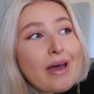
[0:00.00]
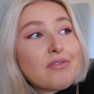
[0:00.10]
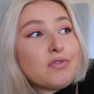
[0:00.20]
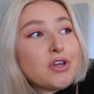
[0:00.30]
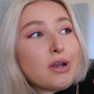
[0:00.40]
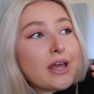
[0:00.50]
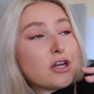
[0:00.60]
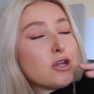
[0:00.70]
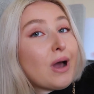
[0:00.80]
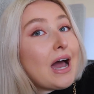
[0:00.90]
I have a few
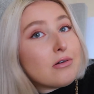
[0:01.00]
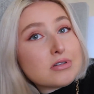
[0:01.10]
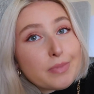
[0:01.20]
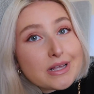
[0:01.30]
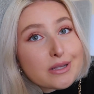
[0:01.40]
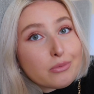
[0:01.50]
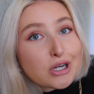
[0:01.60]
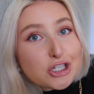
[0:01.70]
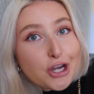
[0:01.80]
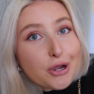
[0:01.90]
like new house bits I
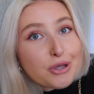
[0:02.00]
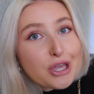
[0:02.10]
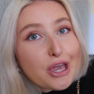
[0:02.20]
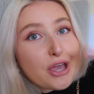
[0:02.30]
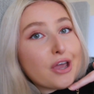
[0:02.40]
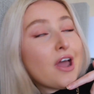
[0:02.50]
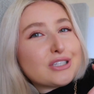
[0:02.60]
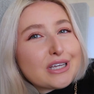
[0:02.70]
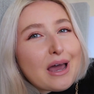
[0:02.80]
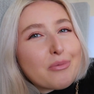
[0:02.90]
want to show you,
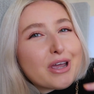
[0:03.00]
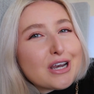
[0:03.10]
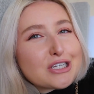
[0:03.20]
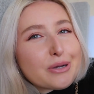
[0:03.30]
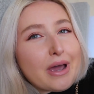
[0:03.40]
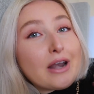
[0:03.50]
so yeah, we're gonna do it.